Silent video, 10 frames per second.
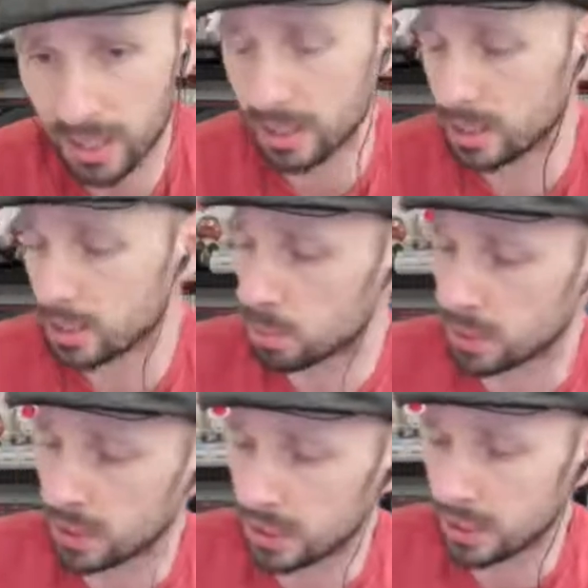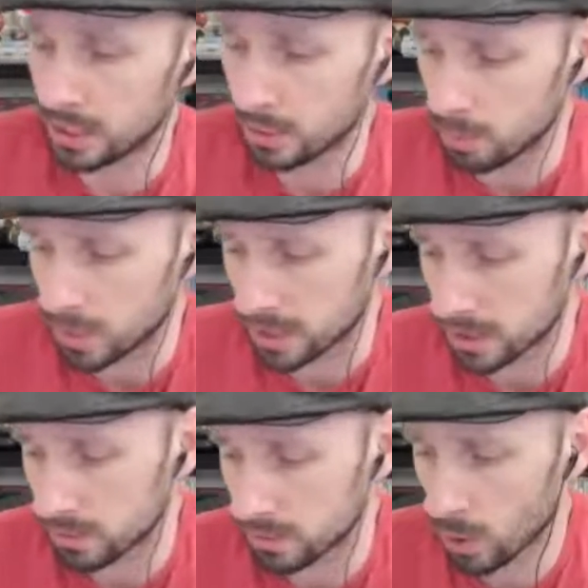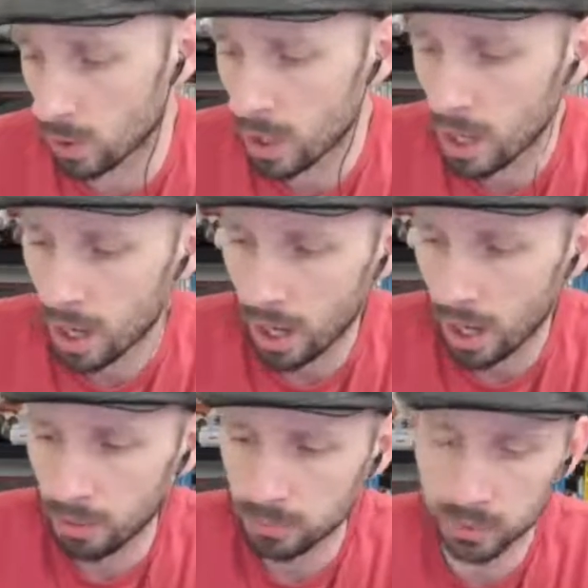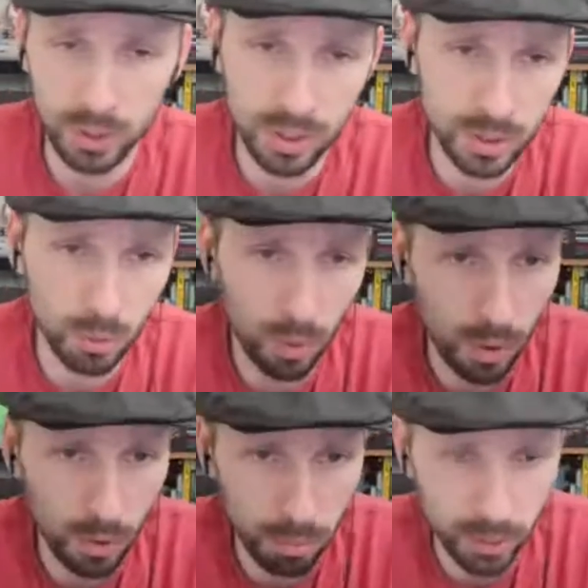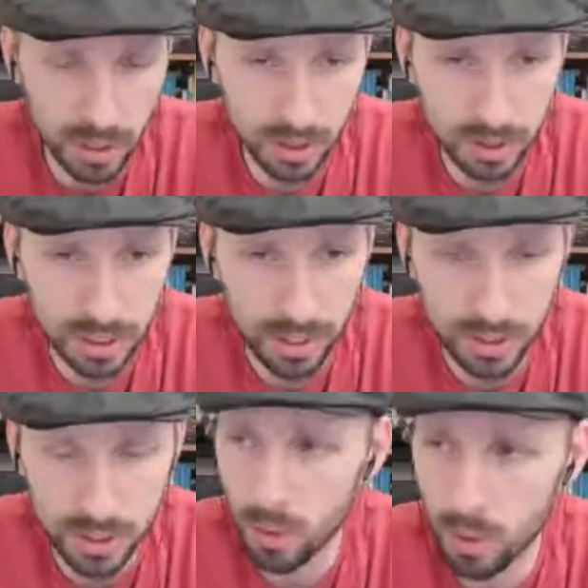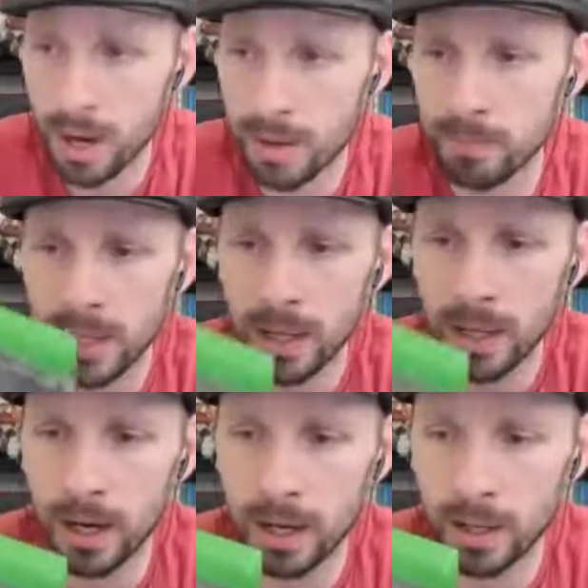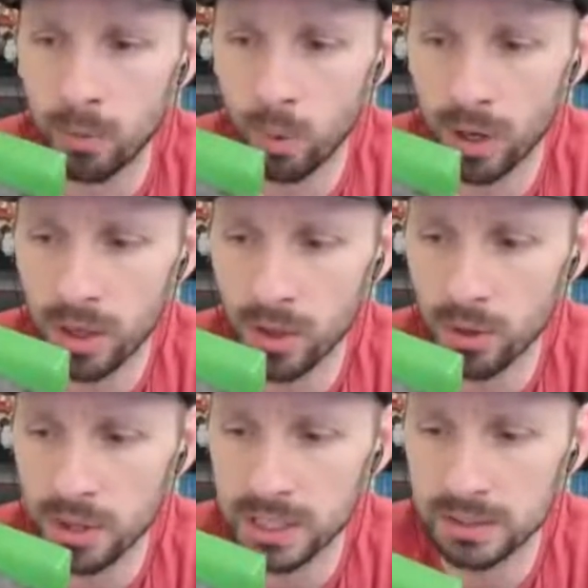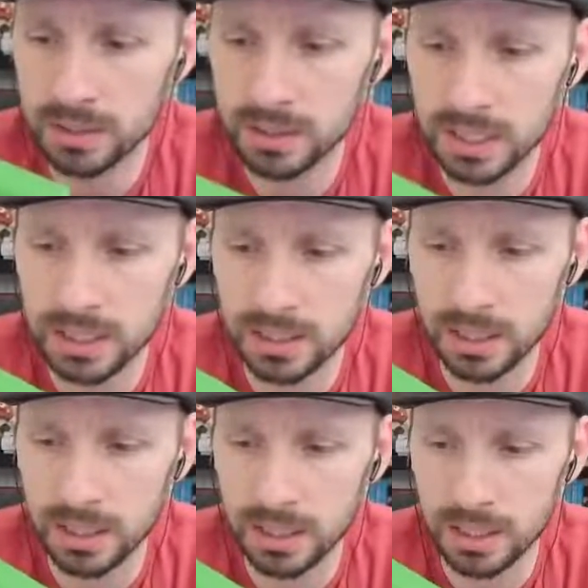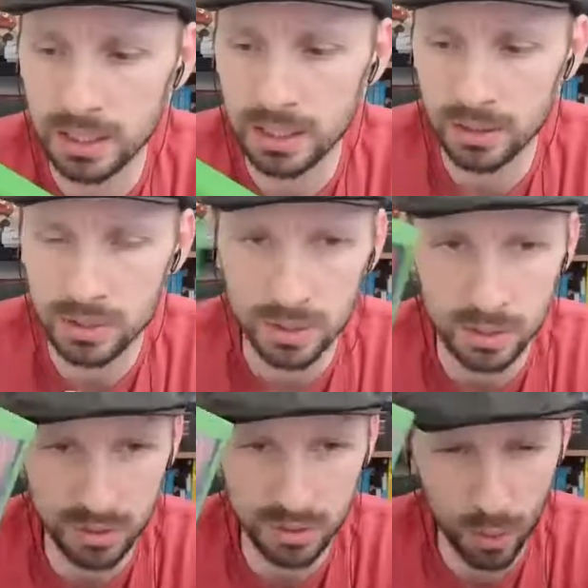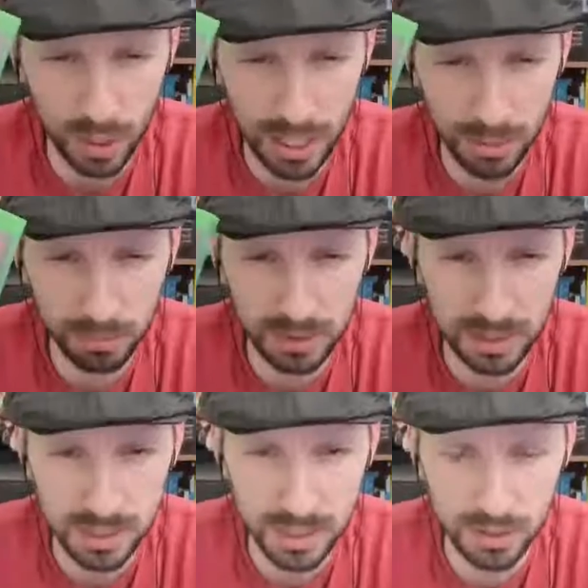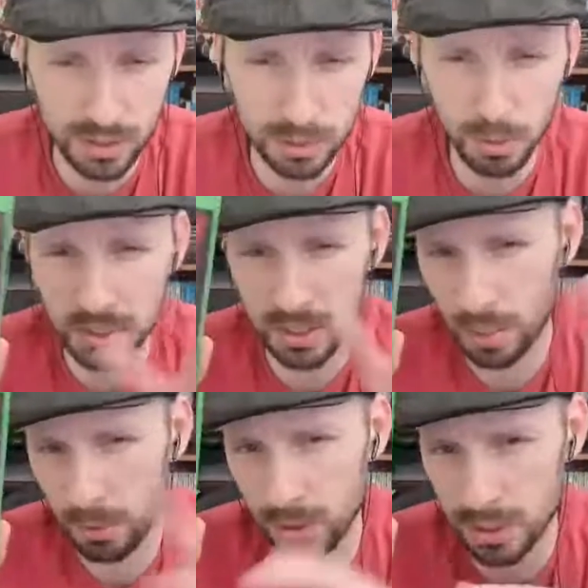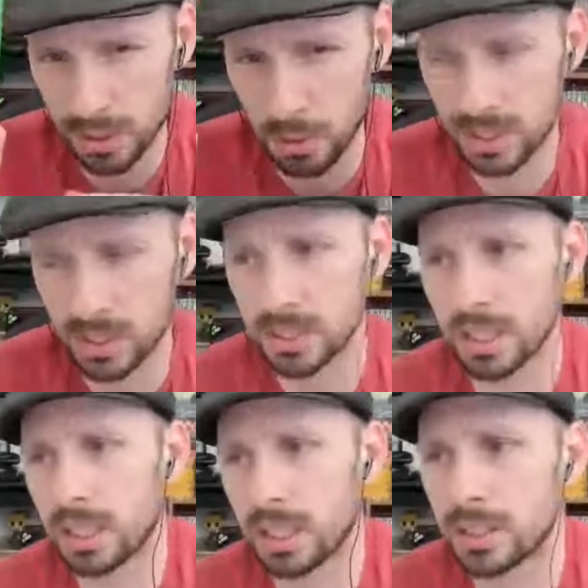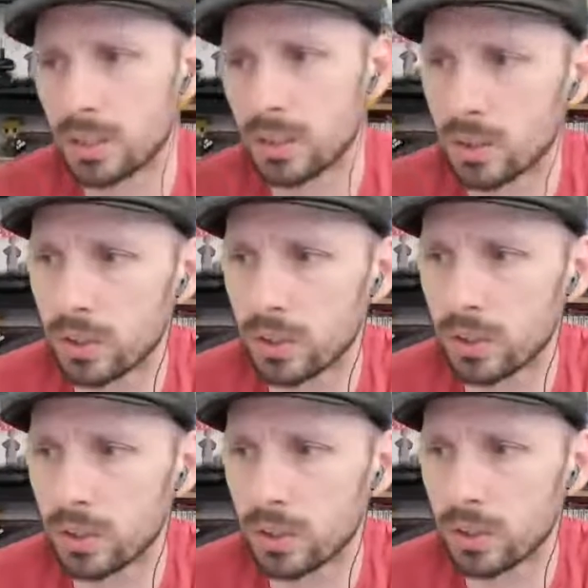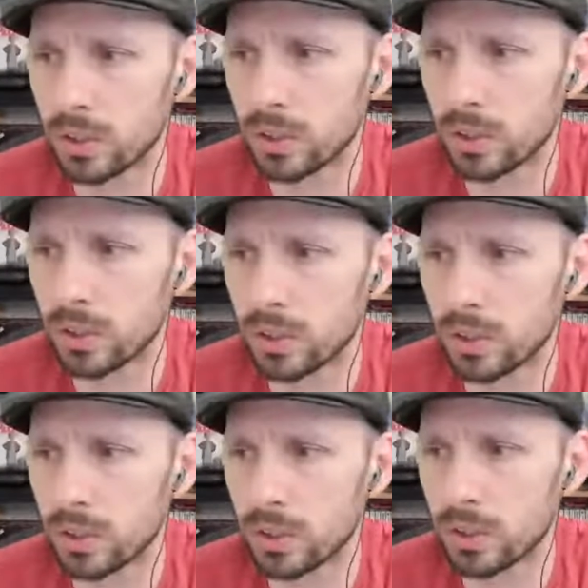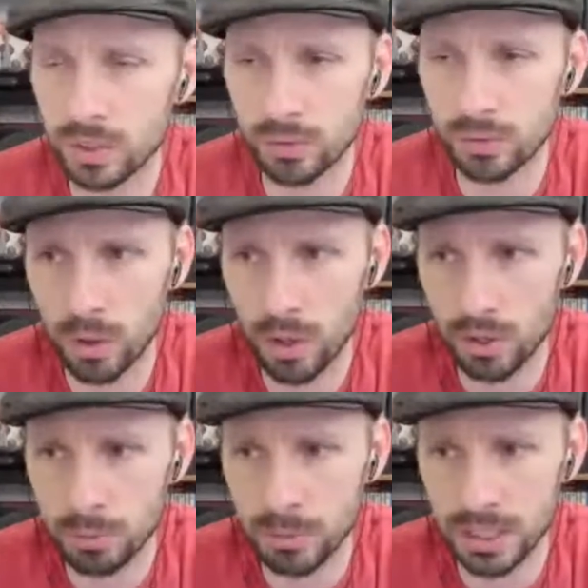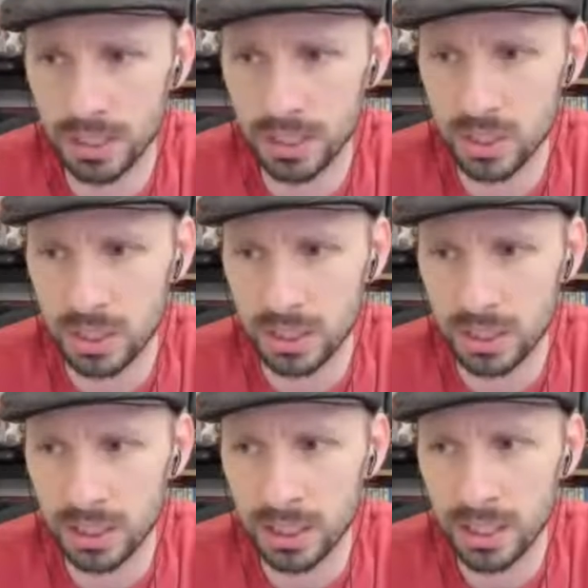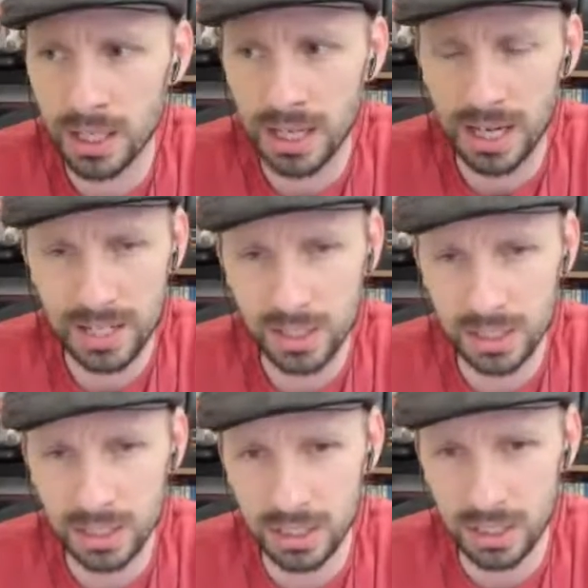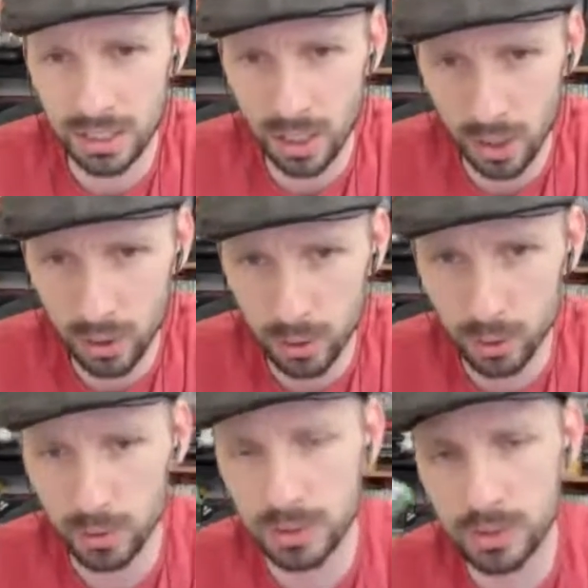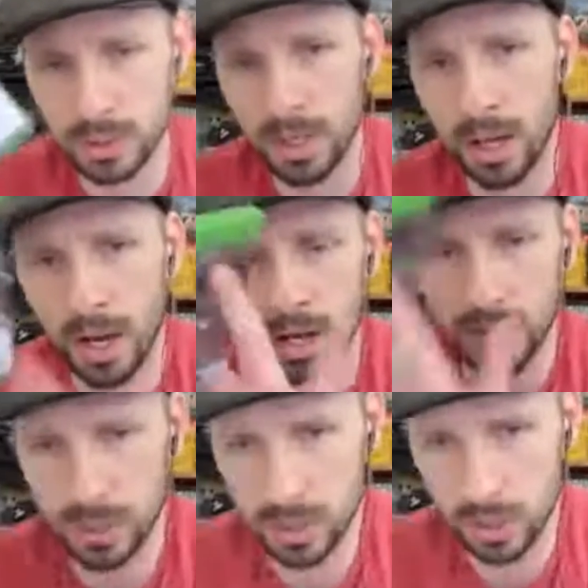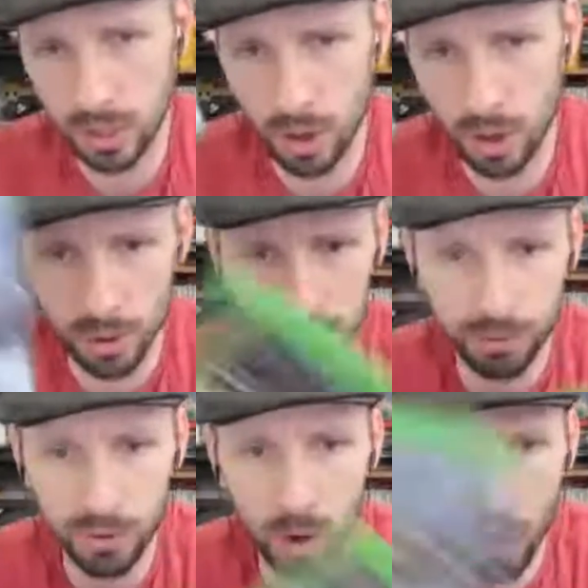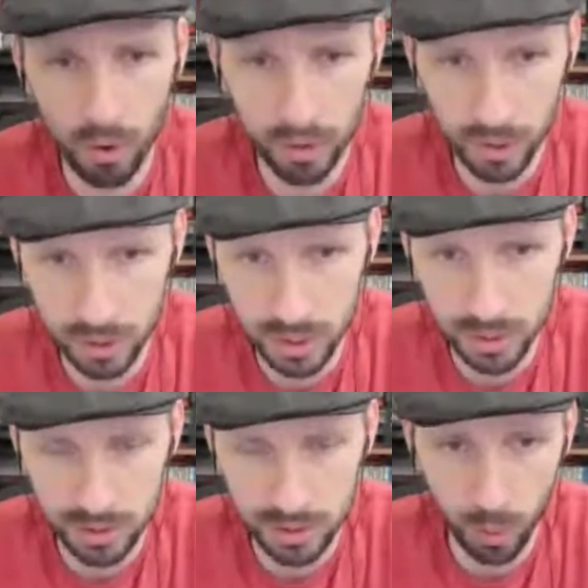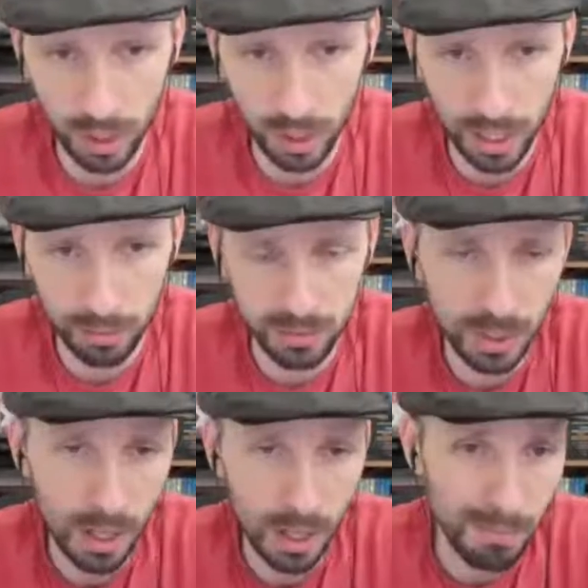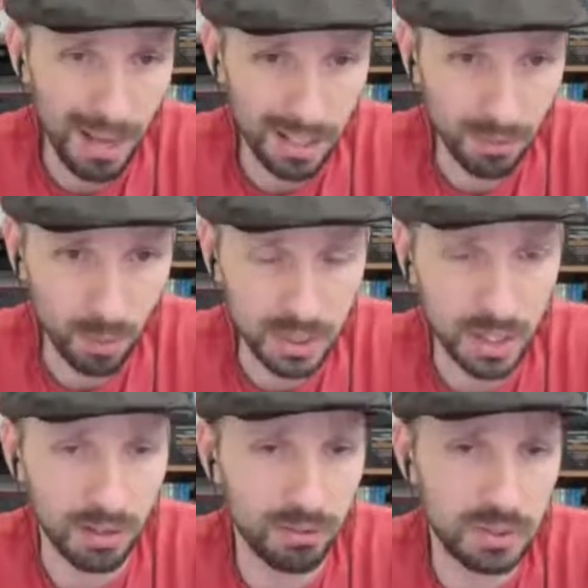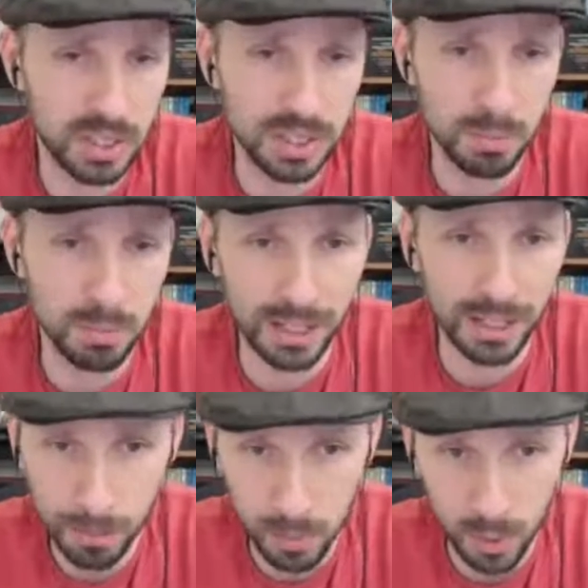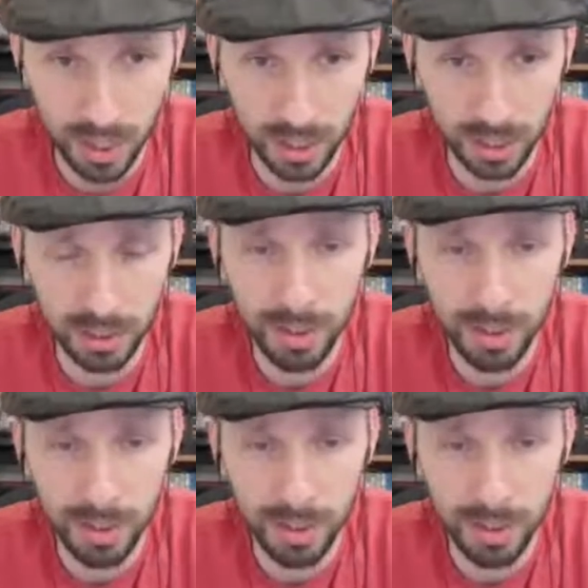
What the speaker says: is pretty darn impressive. So Gears of War, pretty good couch co-op. One of the other things is that there's 4 games in the series plus a couple expansions, I think, to the earlier games. If you get Gears of War Ultimate Edition, it actually includes digital codes for all the other Gears of War games, many of which have since been upgraded